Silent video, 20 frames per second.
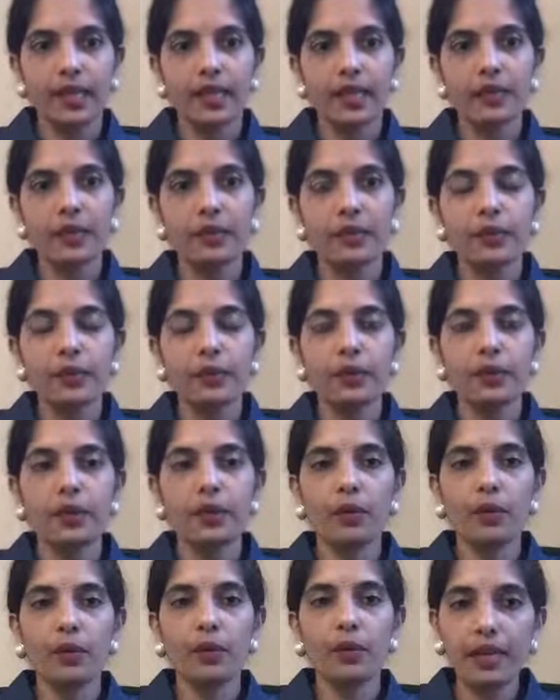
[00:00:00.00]
you
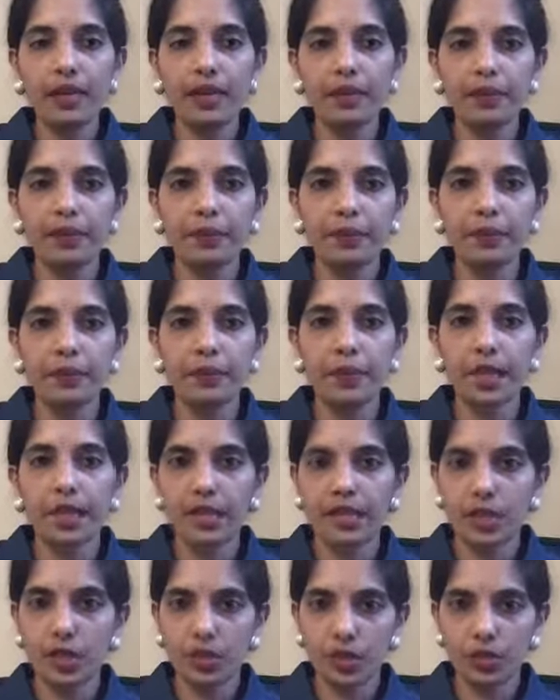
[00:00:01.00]
wake up
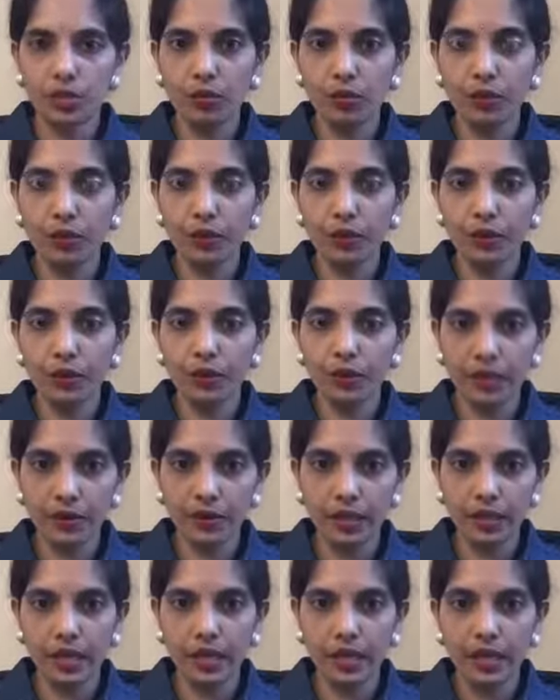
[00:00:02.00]
at 2 or
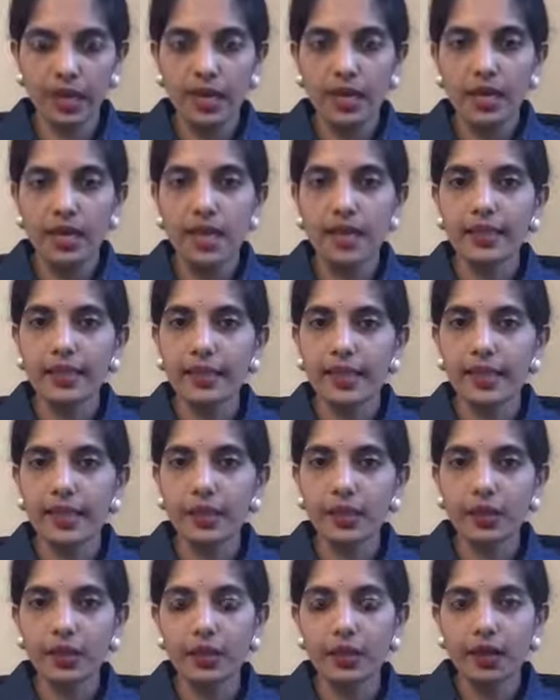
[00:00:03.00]
3 and then
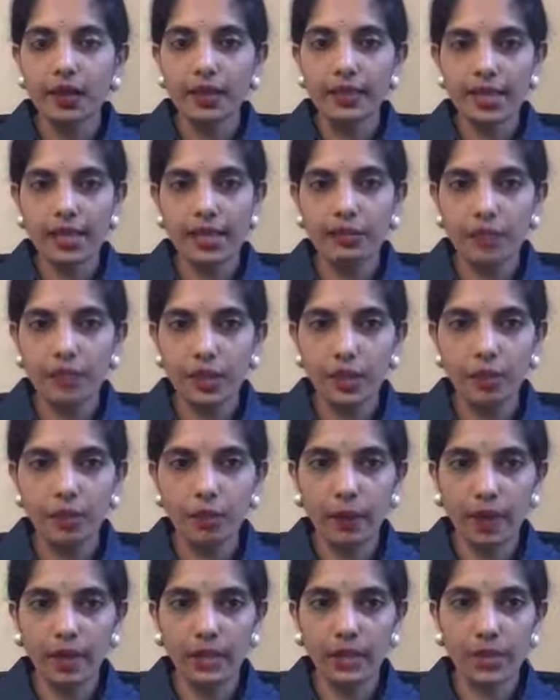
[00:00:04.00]
you're not able to go
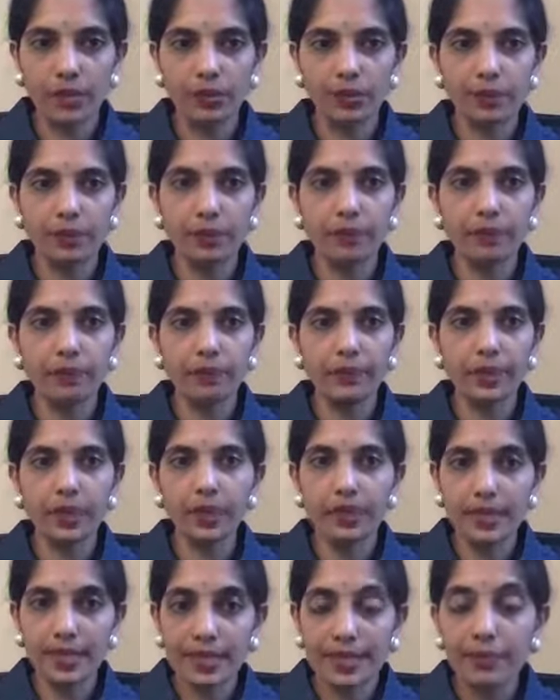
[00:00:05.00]
back to
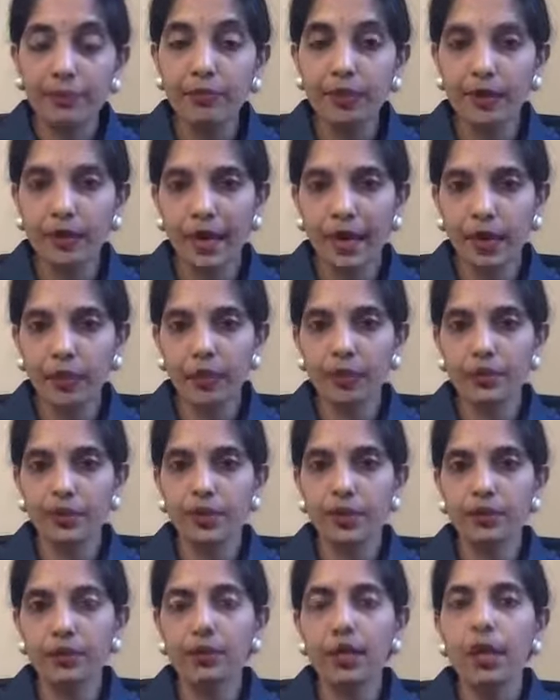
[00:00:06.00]
sleep for an hour.
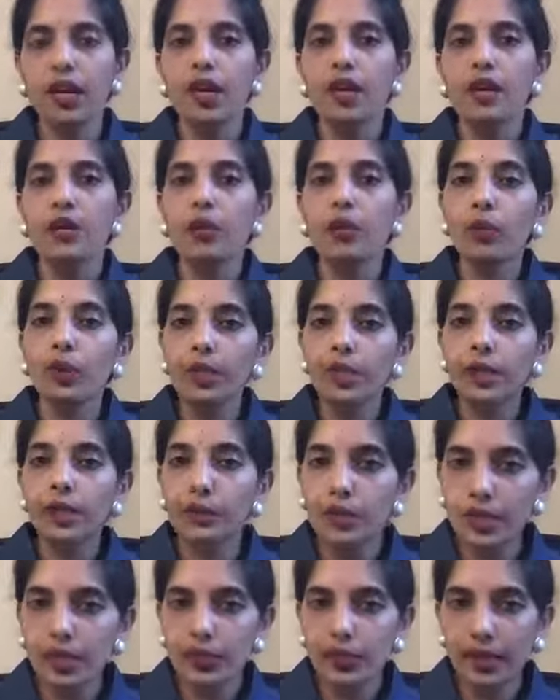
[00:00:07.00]
So what you
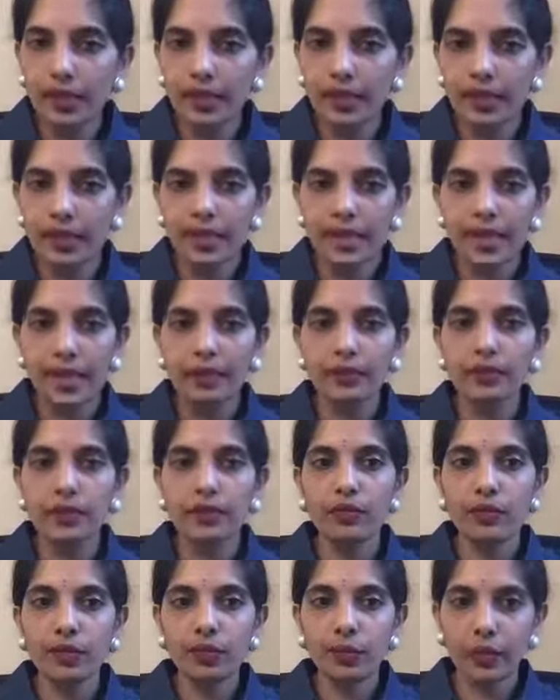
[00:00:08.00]
do at that time,
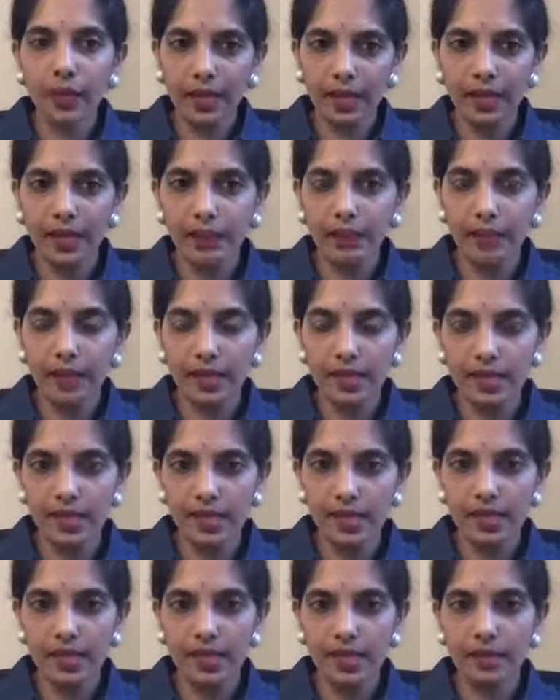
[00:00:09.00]
if you wake up at
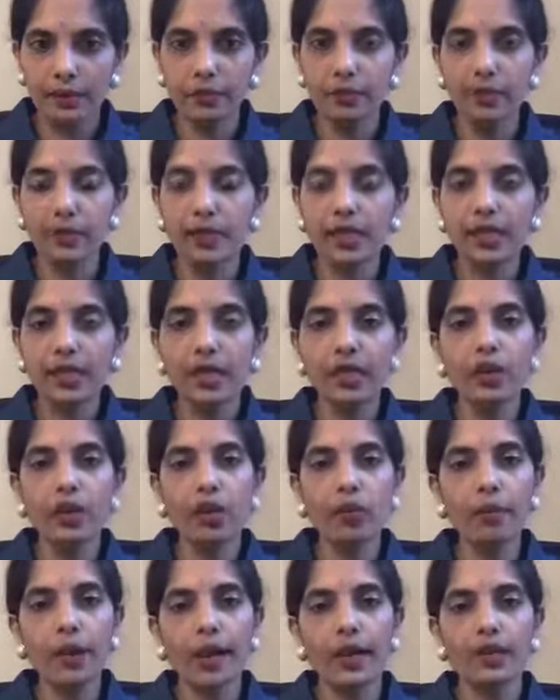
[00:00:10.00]
that time, really go
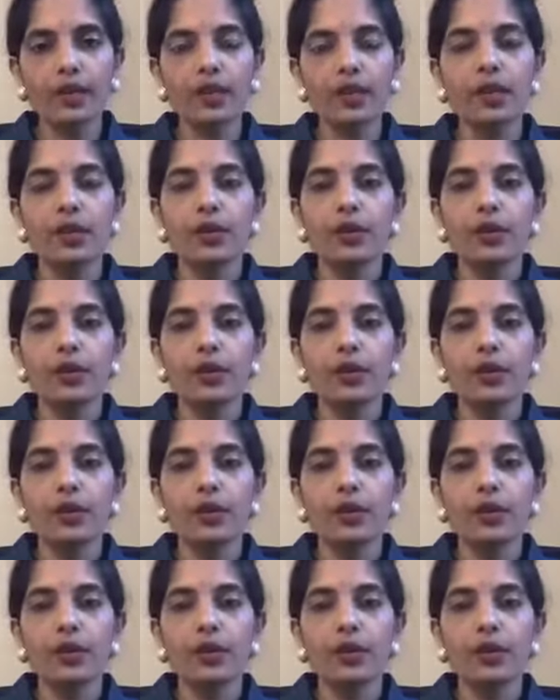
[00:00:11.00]
back